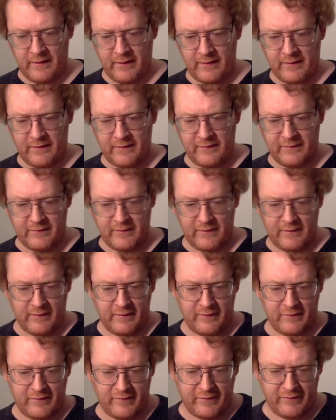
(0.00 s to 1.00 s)
and,
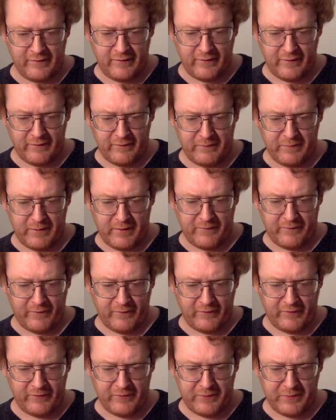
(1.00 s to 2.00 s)
and, it says here, but if
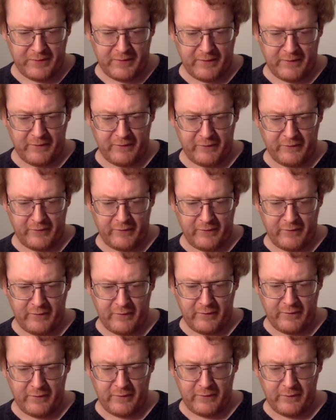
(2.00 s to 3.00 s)
our superheroes are
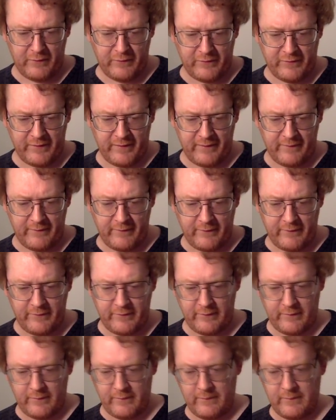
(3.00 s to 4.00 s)
gone, who will save us?
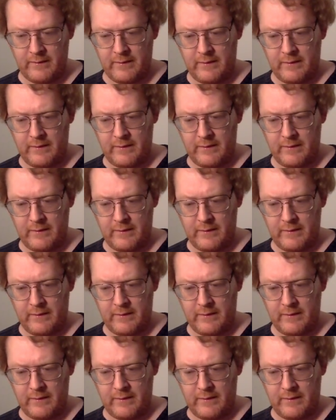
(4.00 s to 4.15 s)
So